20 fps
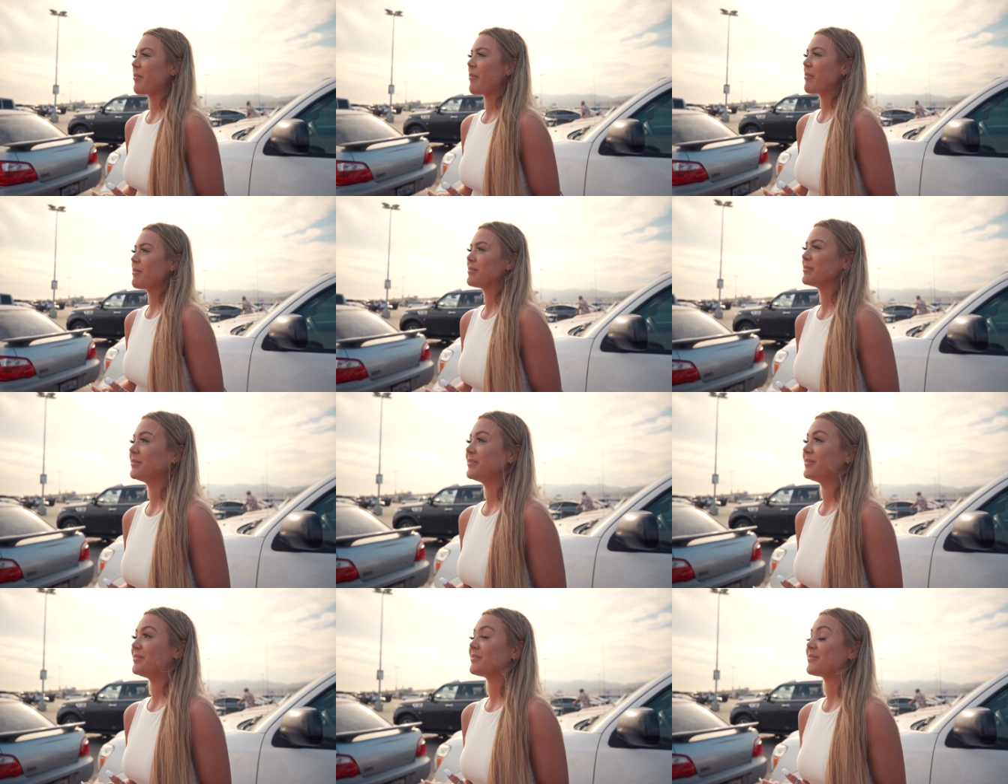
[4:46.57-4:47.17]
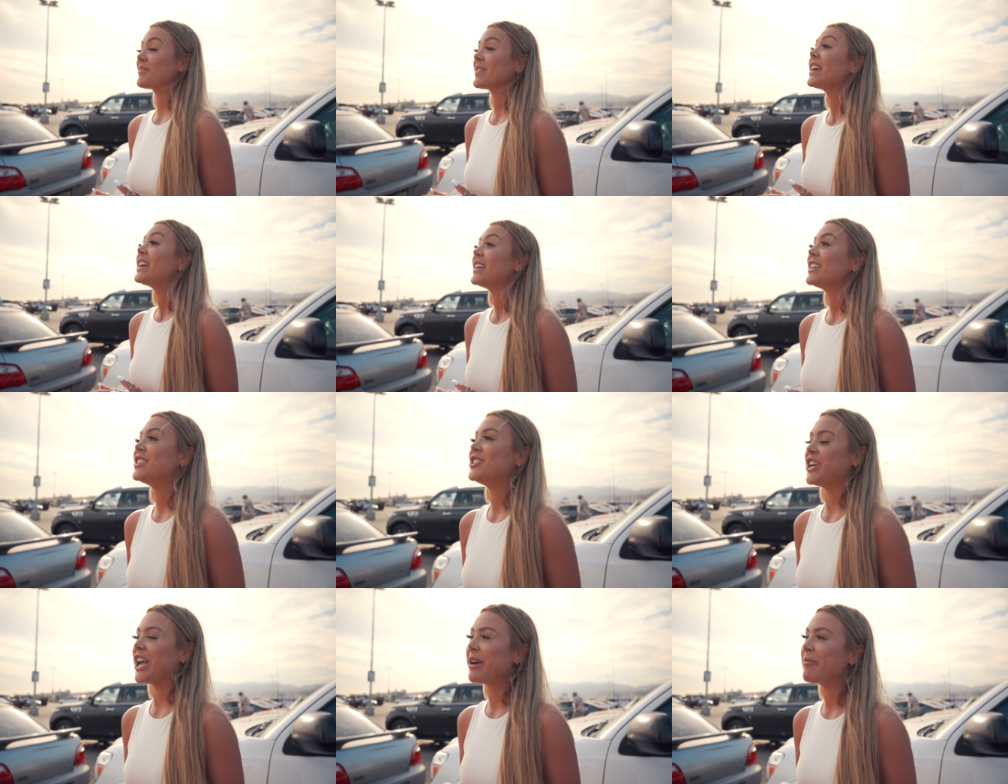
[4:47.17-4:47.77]
Paul.
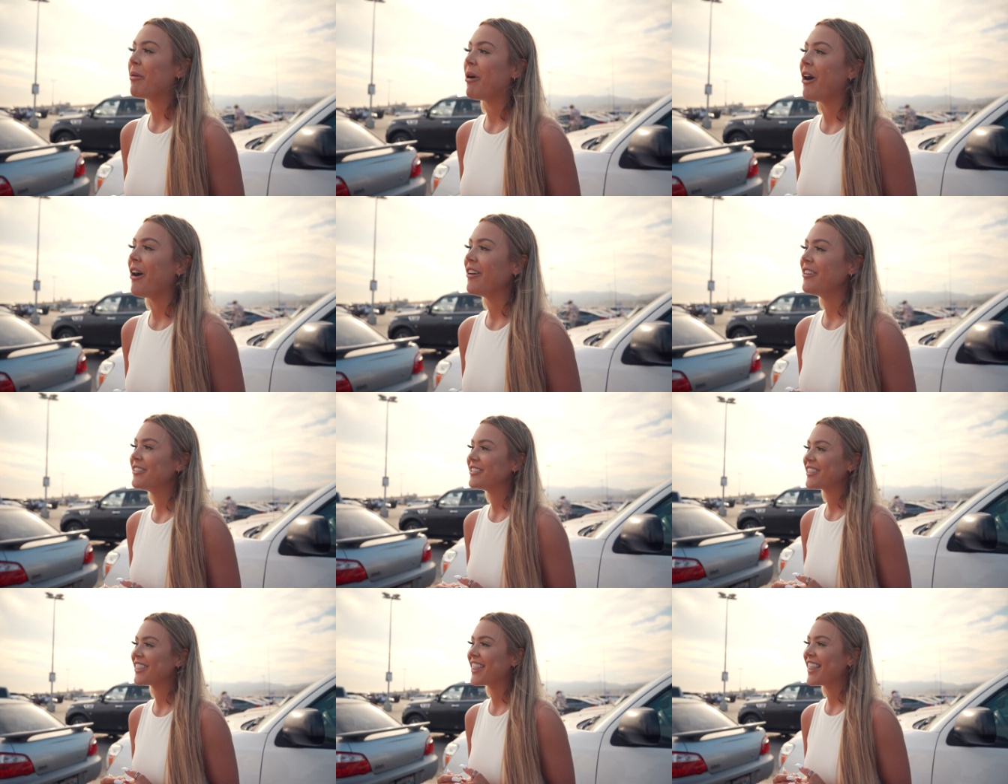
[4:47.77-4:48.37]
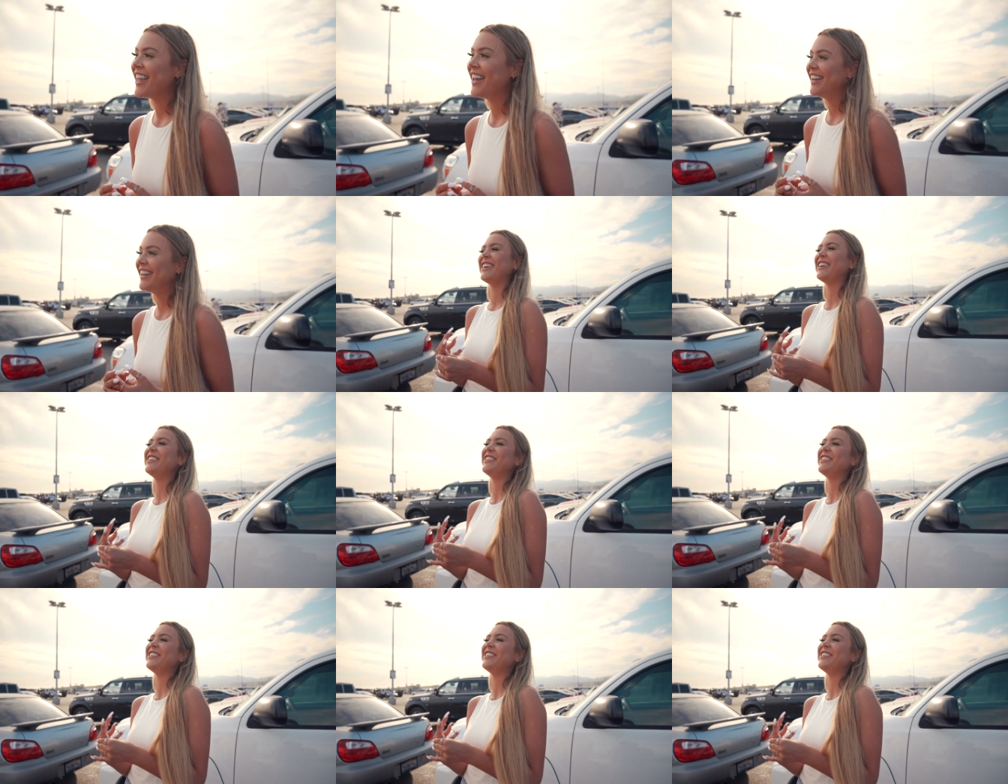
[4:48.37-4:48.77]
Jake Paul? Yeah. The